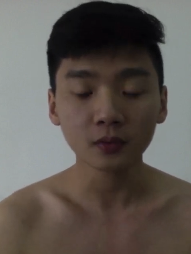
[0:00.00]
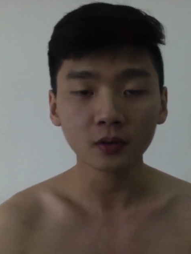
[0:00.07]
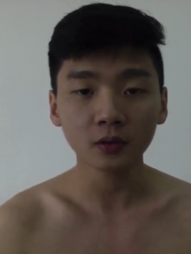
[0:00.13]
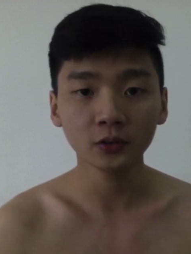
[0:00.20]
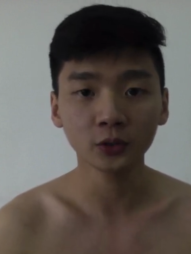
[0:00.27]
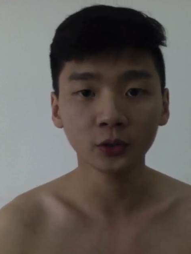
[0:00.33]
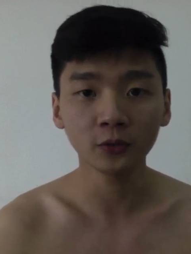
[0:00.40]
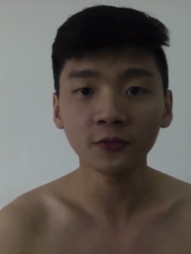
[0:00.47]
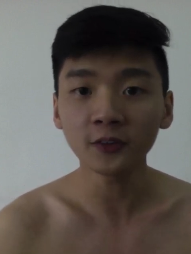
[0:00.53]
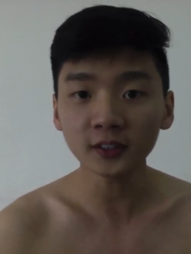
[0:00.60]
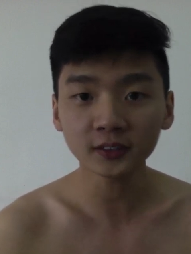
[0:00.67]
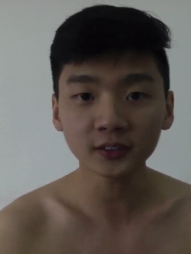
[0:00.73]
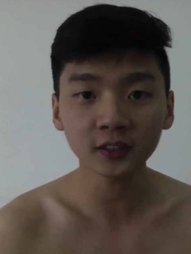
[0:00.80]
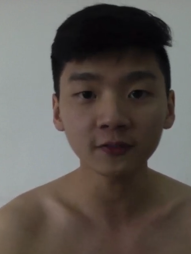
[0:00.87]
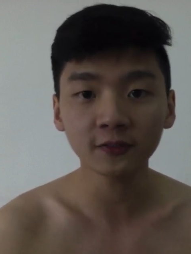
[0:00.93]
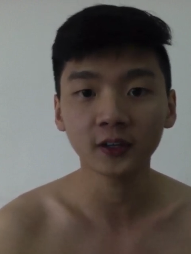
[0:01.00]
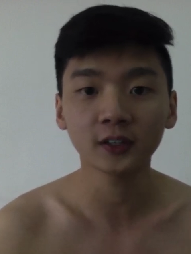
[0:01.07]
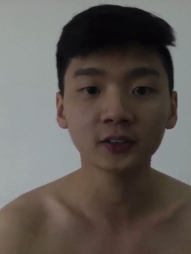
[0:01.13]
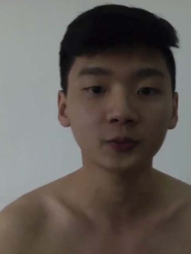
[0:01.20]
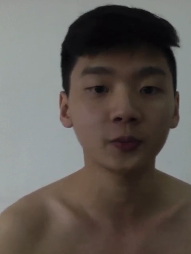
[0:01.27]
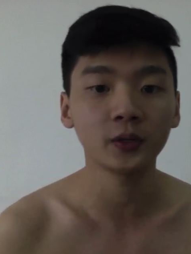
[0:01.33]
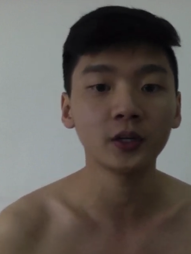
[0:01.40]
So first thing
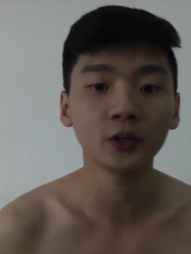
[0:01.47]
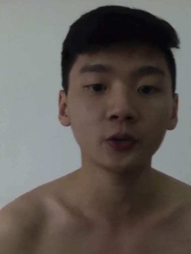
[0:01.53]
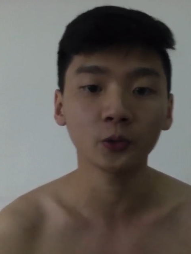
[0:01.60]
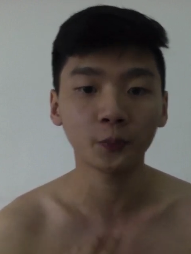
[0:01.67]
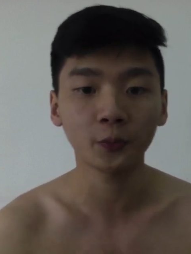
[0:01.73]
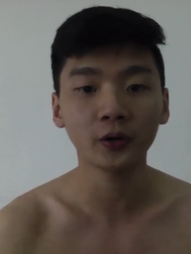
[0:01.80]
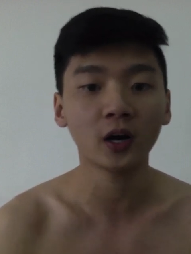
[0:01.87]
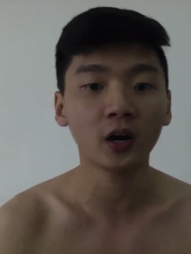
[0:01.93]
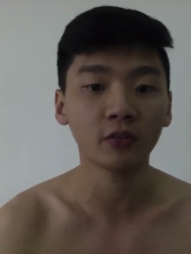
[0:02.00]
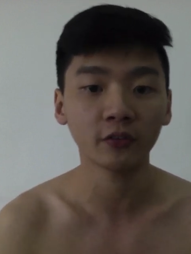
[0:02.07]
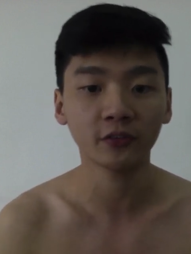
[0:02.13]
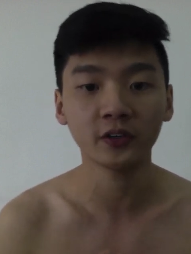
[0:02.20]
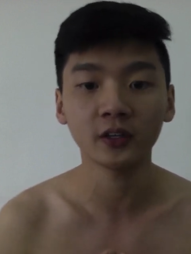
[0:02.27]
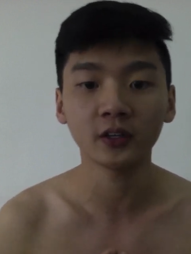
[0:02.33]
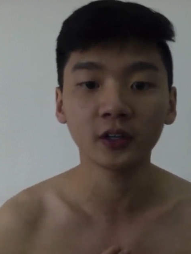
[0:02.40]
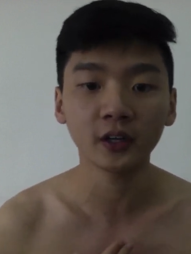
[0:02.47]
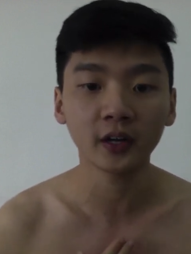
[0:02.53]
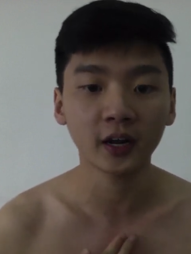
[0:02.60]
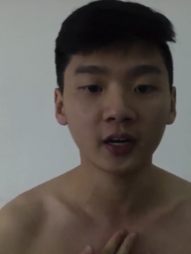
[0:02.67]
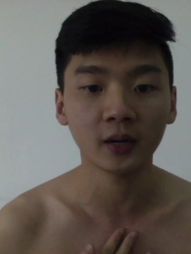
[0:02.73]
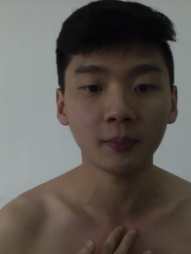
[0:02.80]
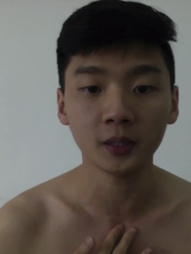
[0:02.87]
first, we need to put our finger
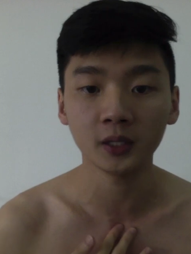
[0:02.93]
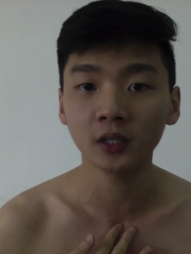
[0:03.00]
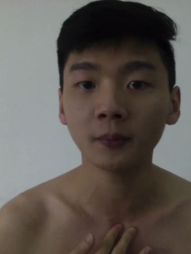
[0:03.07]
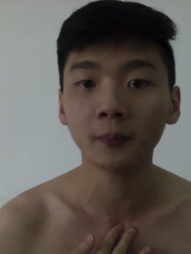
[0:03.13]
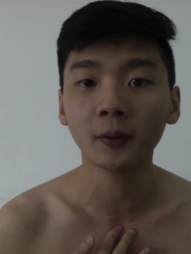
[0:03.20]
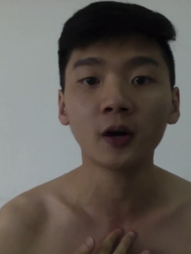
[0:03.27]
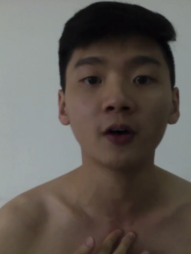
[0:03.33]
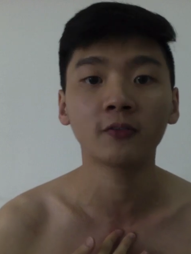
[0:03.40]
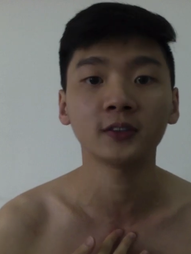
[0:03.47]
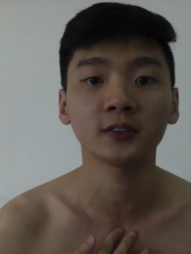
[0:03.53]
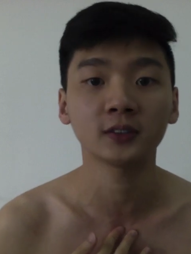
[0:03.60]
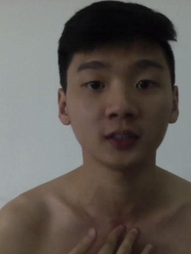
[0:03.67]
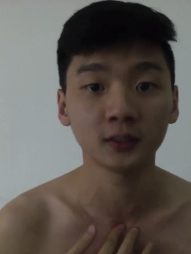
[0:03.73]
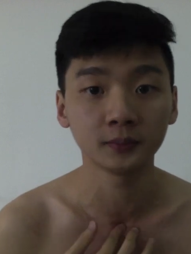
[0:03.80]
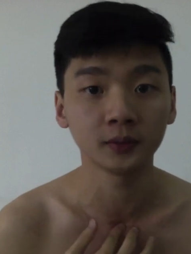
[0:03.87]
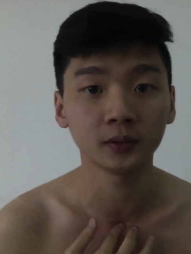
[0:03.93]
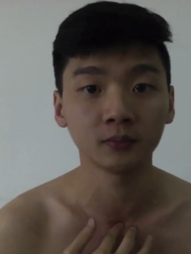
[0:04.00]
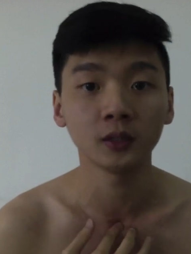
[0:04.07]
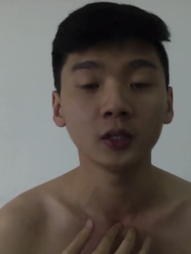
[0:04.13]
at the medial part of the sternum.